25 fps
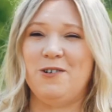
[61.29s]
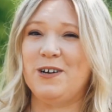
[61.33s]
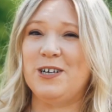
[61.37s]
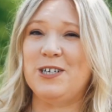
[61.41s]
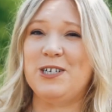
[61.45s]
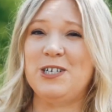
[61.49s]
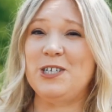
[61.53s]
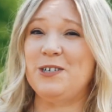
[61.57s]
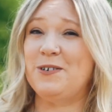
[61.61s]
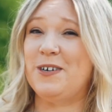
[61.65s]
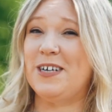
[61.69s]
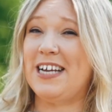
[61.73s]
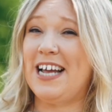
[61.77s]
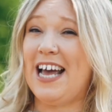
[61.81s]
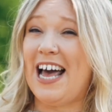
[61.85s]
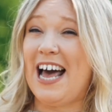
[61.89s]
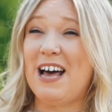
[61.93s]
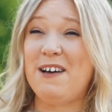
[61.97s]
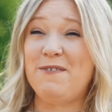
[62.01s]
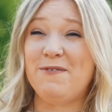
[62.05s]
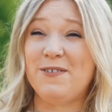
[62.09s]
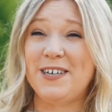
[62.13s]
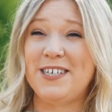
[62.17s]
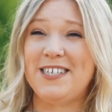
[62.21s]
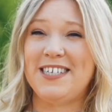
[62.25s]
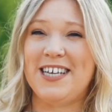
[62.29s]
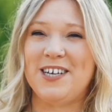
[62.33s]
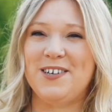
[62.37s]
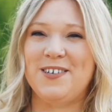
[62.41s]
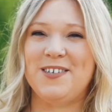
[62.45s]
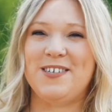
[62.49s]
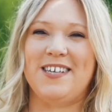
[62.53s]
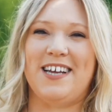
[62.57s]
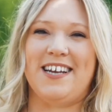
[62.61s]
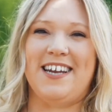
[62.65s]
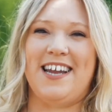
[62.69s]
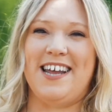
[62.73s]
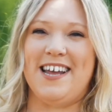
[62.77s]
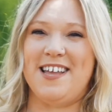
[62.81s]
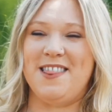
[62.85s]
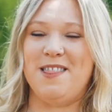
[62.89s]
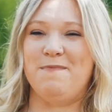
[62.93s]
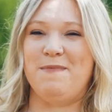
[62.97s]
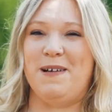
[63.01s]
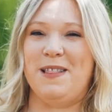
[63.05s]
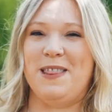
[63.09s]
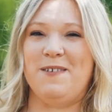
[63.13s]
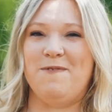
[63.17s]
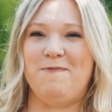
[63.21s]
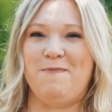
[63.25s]
You can do it every single Sunday in
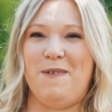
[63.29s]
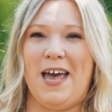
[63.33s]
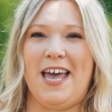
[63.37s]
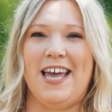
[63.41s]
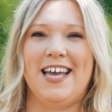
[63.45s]
the month of May.